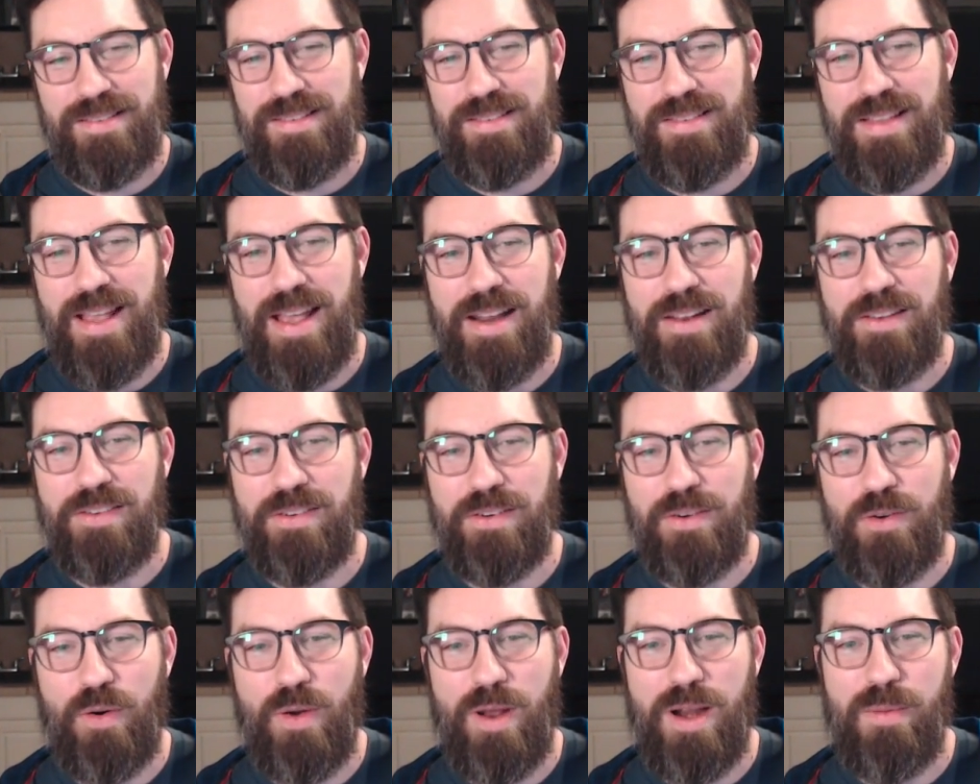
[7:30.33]
that is
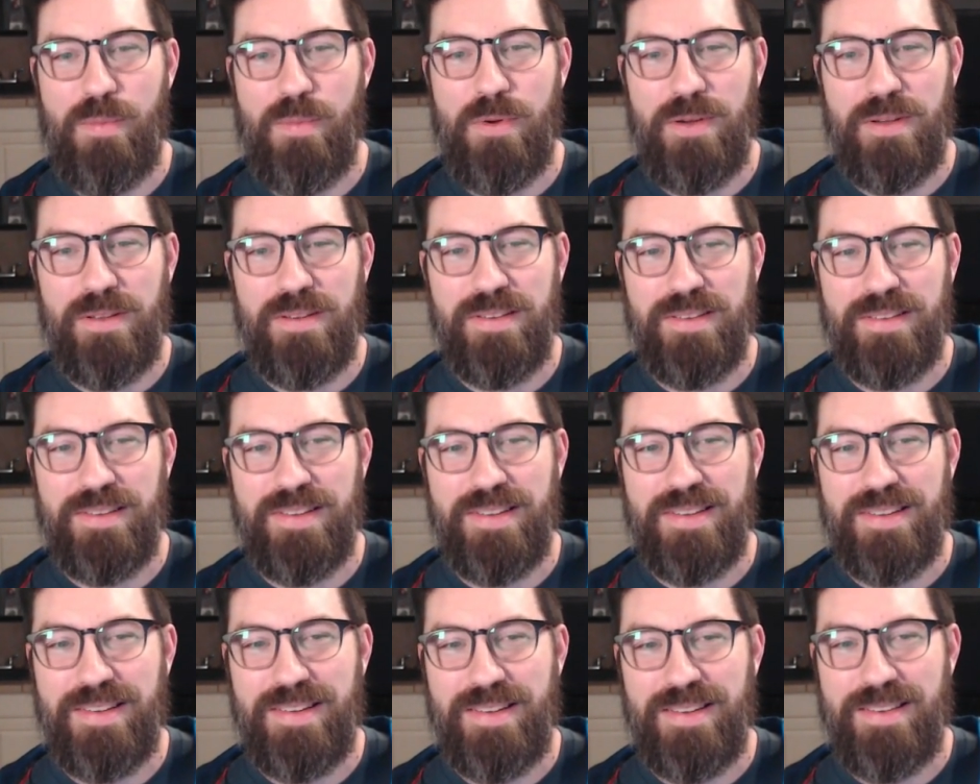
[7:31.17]
incredible.
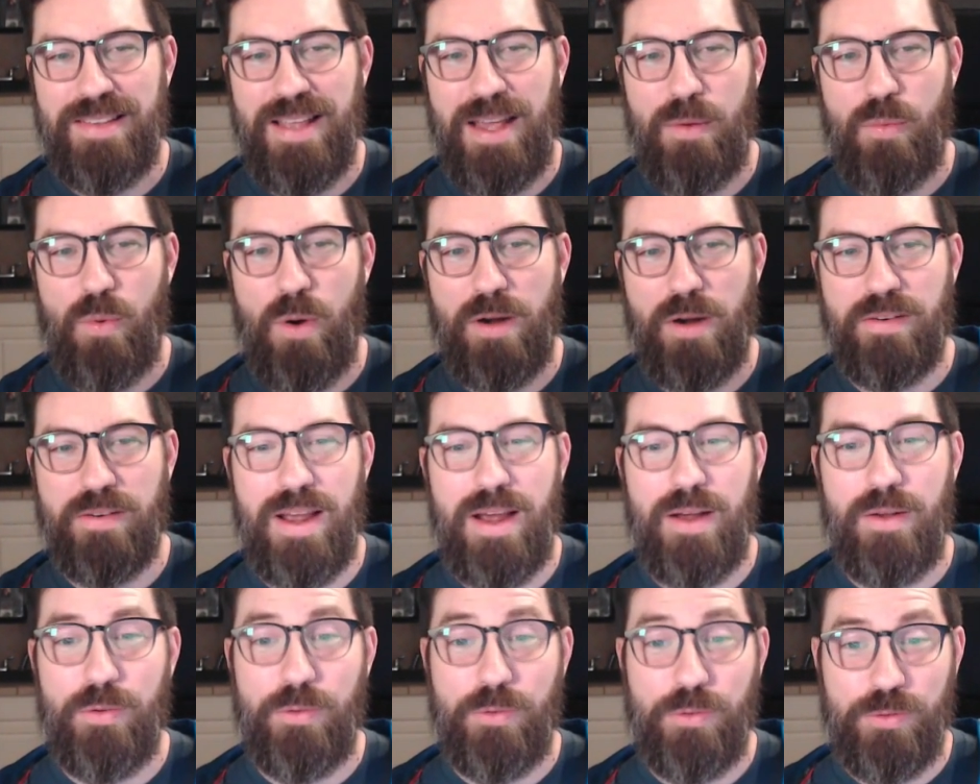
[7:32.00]
That worked
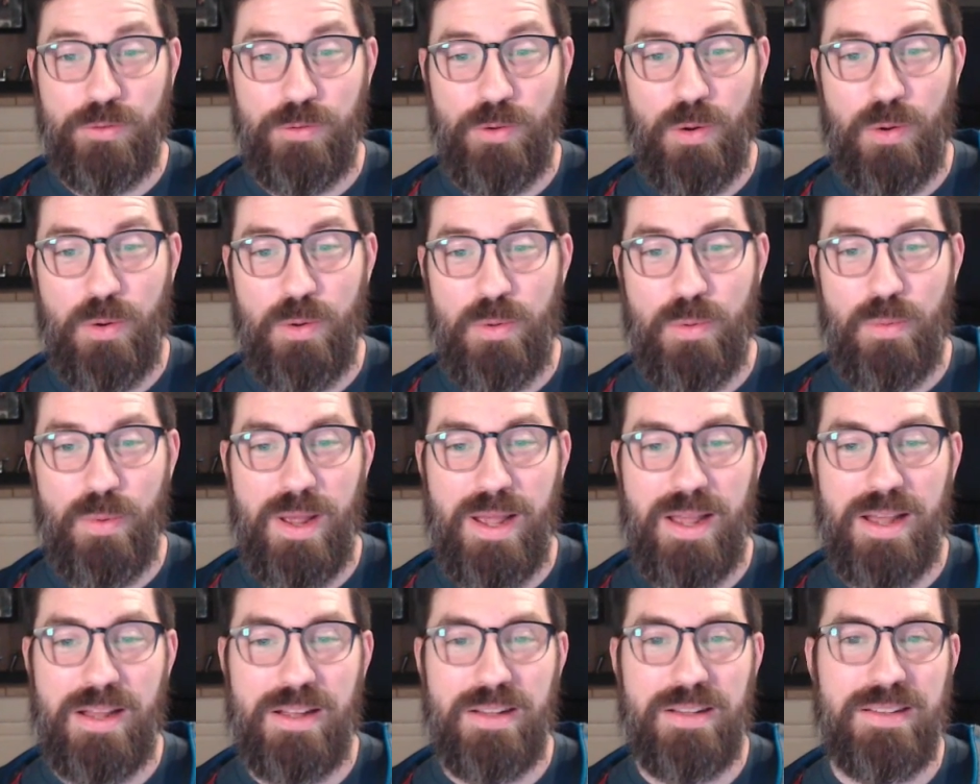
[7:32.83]
out so
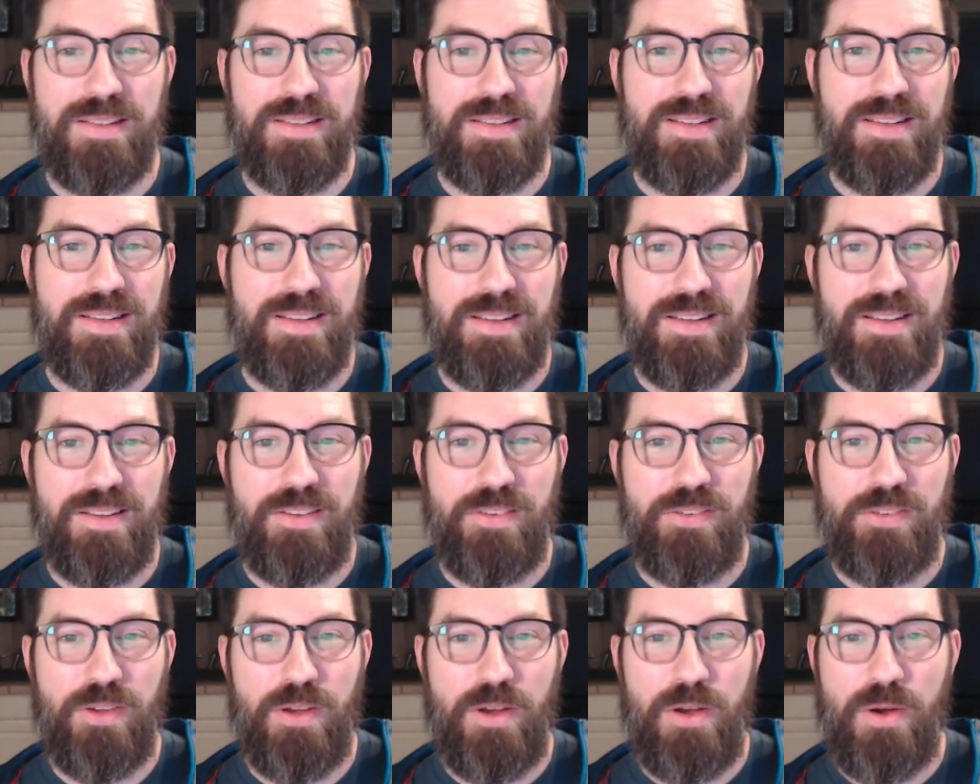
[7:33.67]
well.
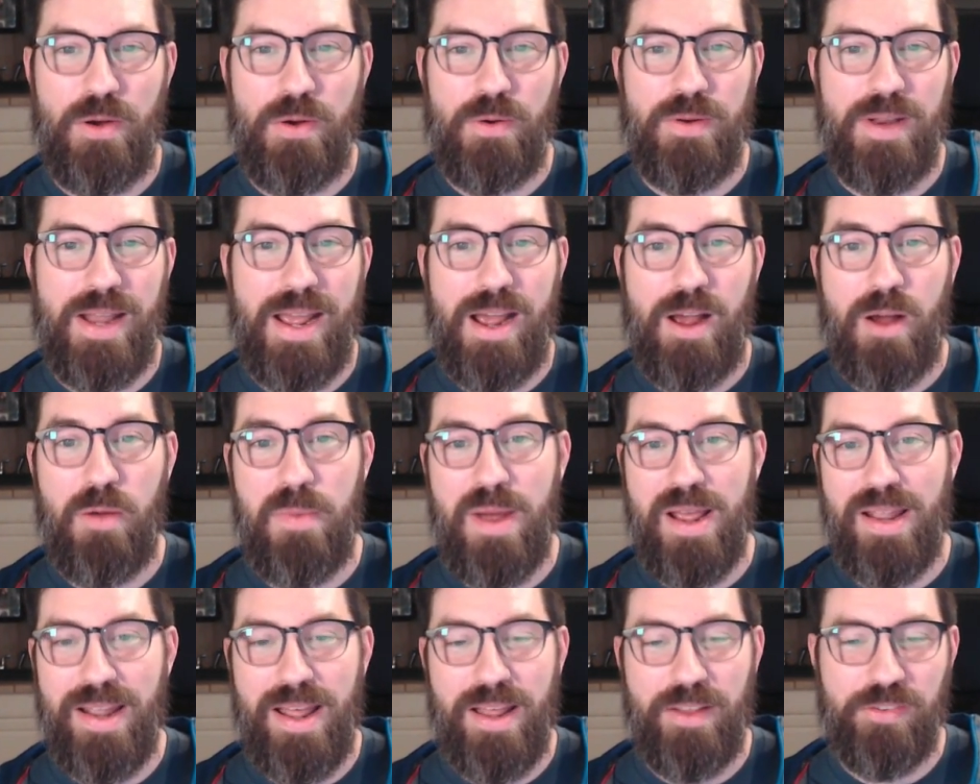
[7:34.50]
So now
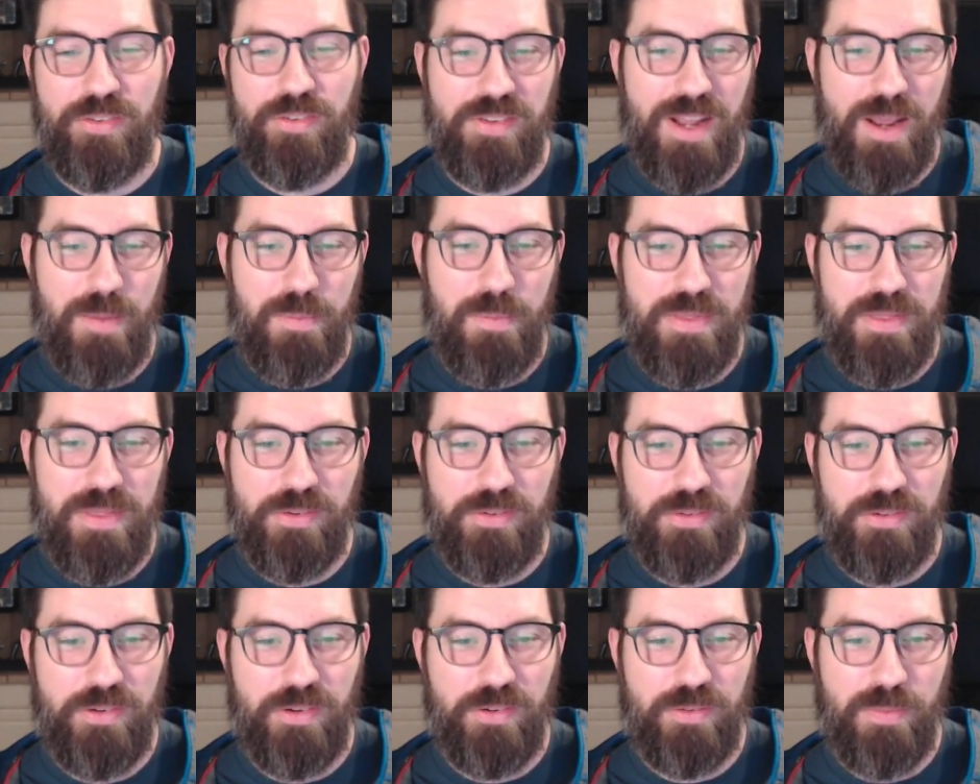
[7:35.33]
my last step, and
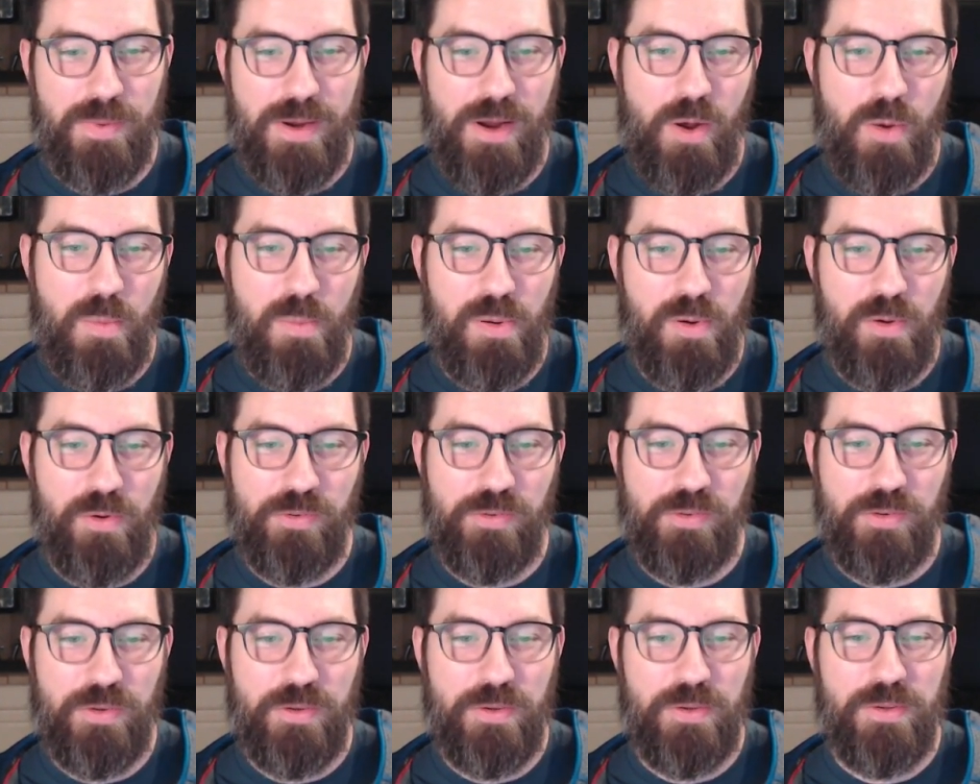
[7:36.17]
this is just my own
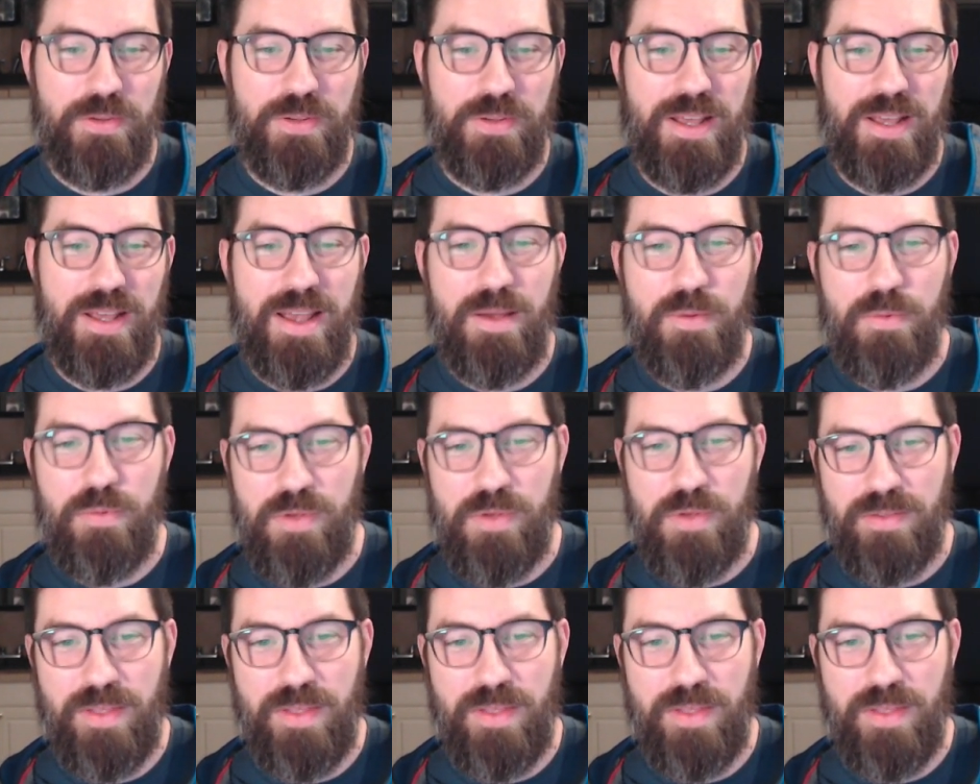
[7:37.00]
personal uh,
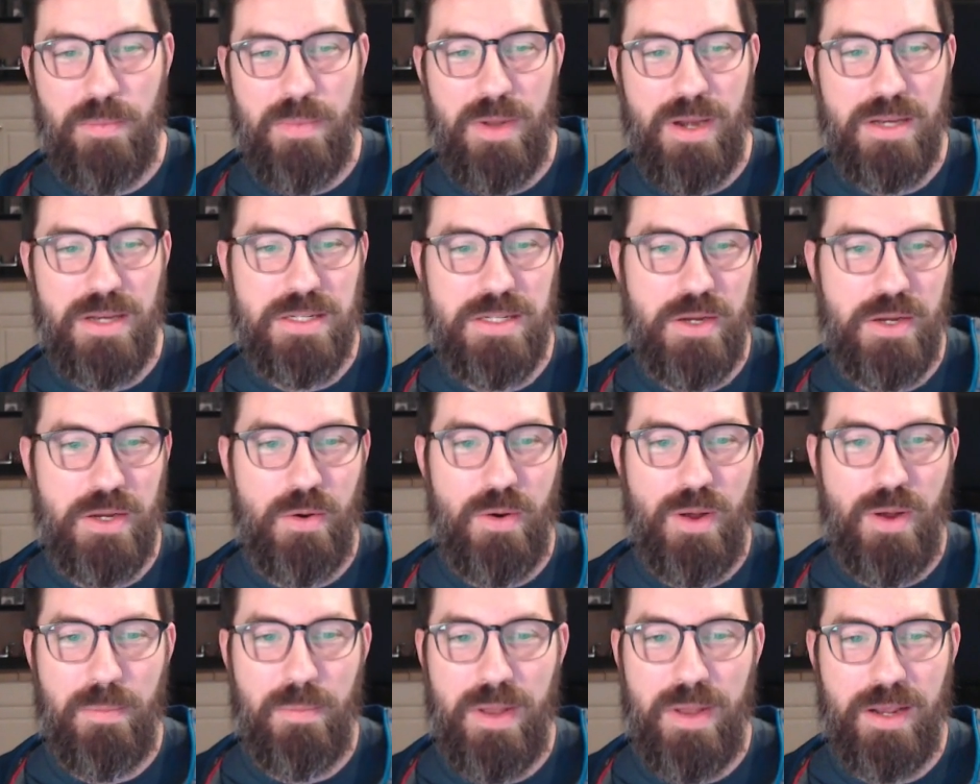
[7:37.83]
thing that I'm going to
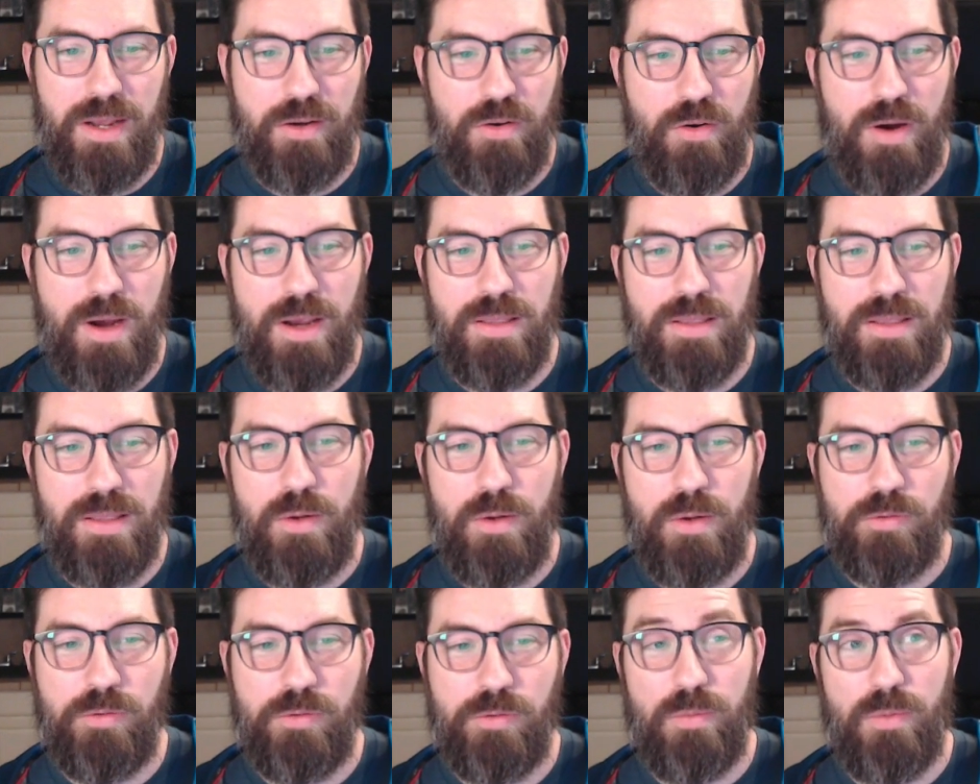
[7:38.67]
do, I'm going to crank
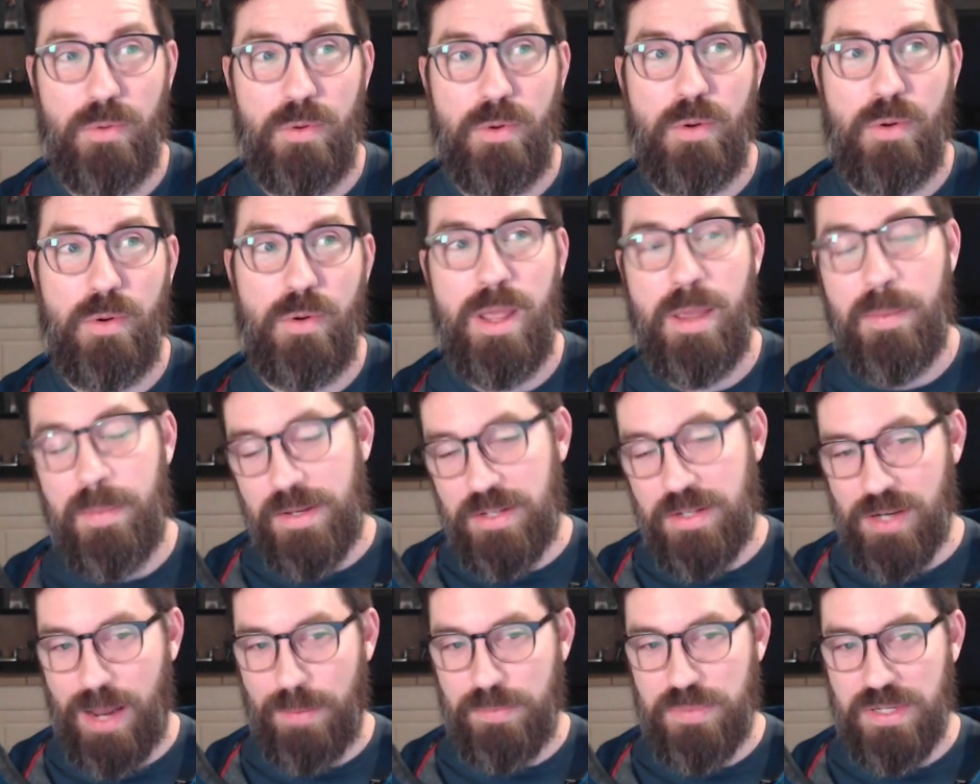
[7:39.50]
those through
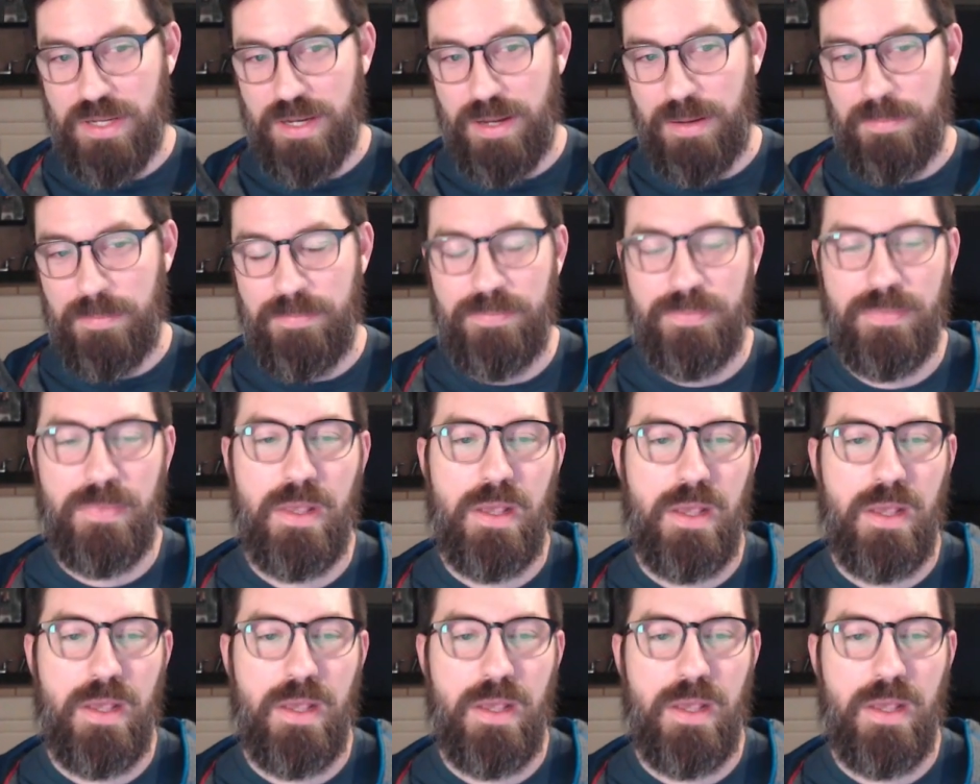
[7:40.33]
ImageOptim.